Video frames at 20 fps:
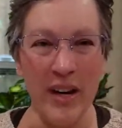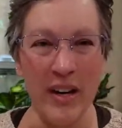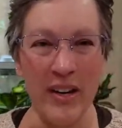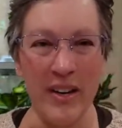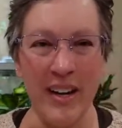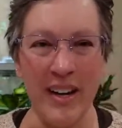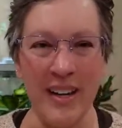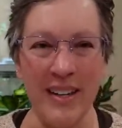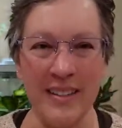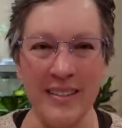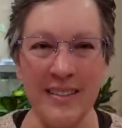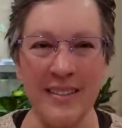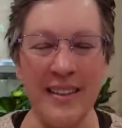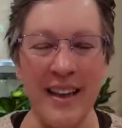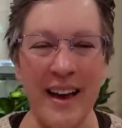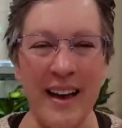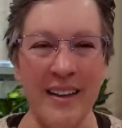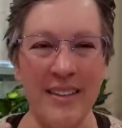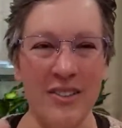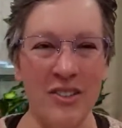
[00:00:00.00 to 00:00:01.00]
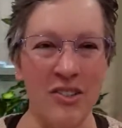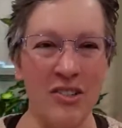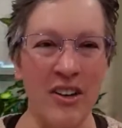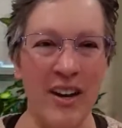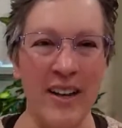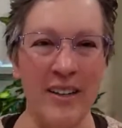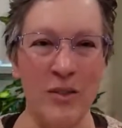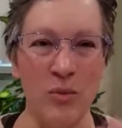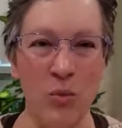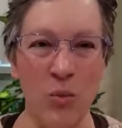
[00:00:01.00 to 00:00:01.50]
is that
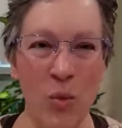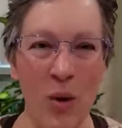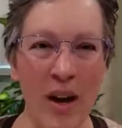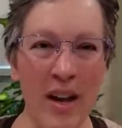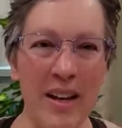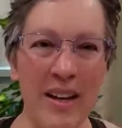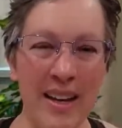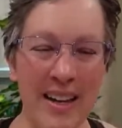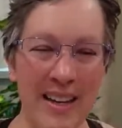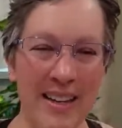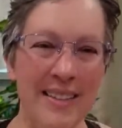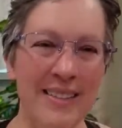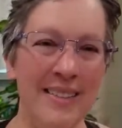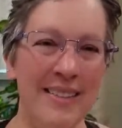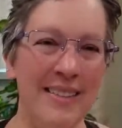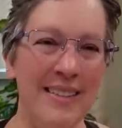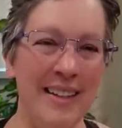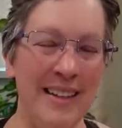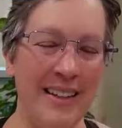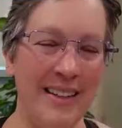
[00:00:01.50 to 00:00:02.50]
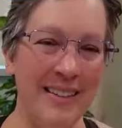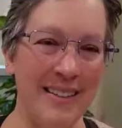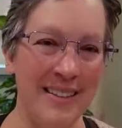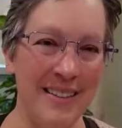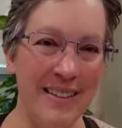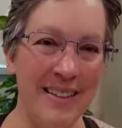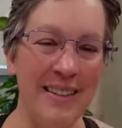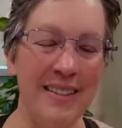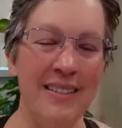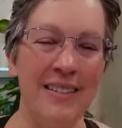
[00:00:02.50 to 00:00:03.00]
stress? What is
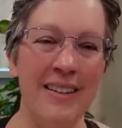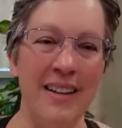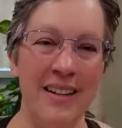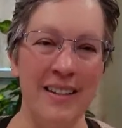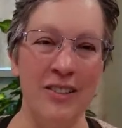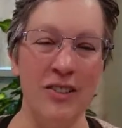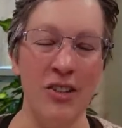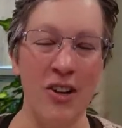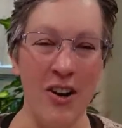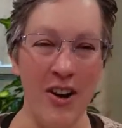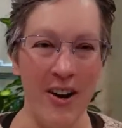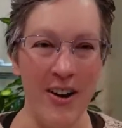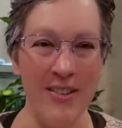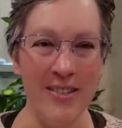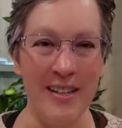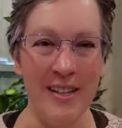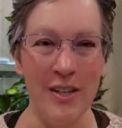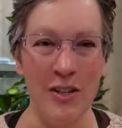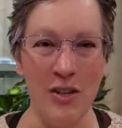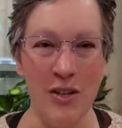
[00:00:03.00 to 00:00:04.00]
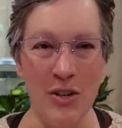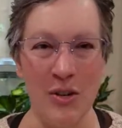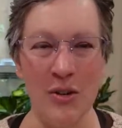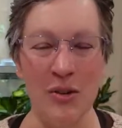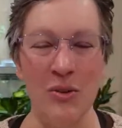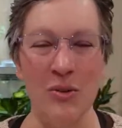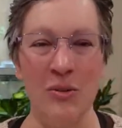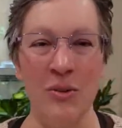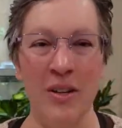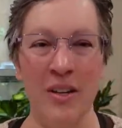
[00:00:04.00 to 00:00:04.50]
it that is causing
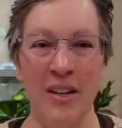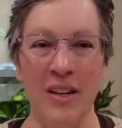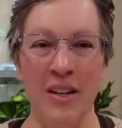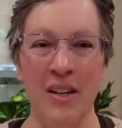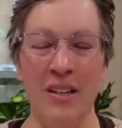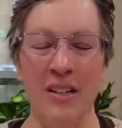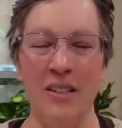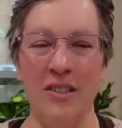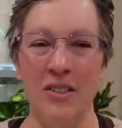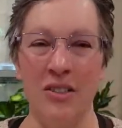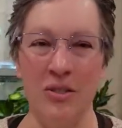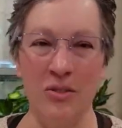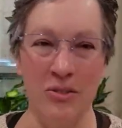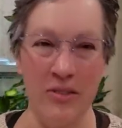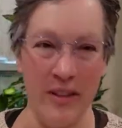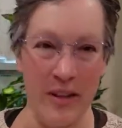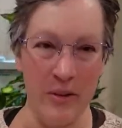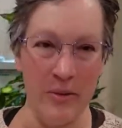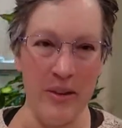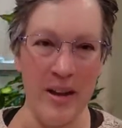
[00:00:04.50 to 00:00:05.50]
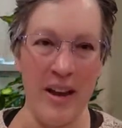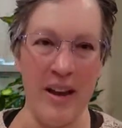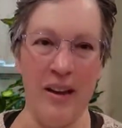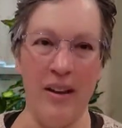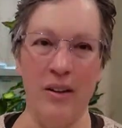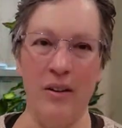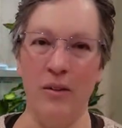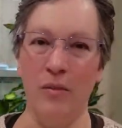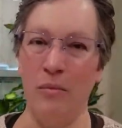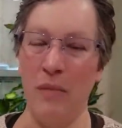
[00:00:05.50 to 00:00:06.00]
you to slow
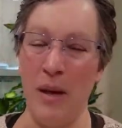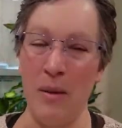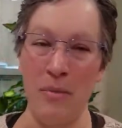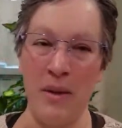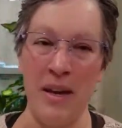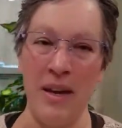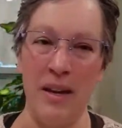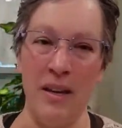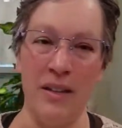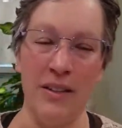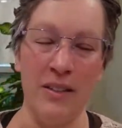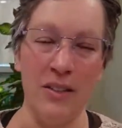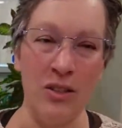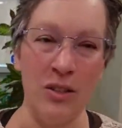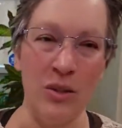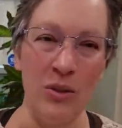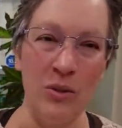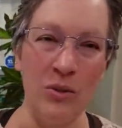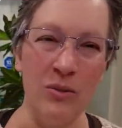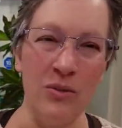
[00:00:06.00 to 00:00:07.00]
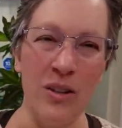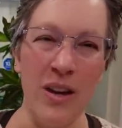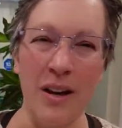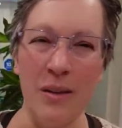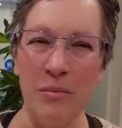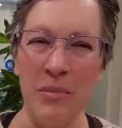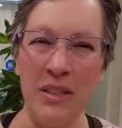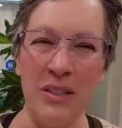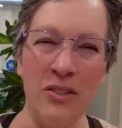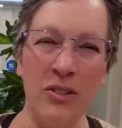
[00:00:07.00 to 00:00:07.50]
down, maybe to
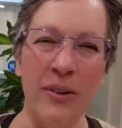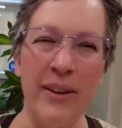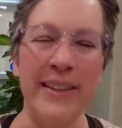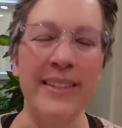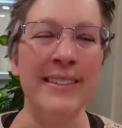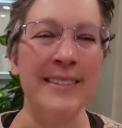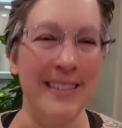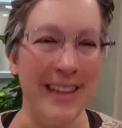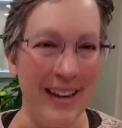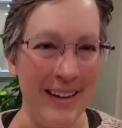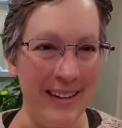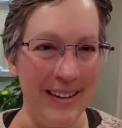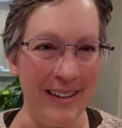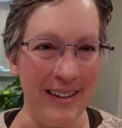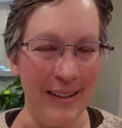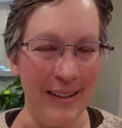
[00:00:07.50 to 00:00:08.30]
not be so excited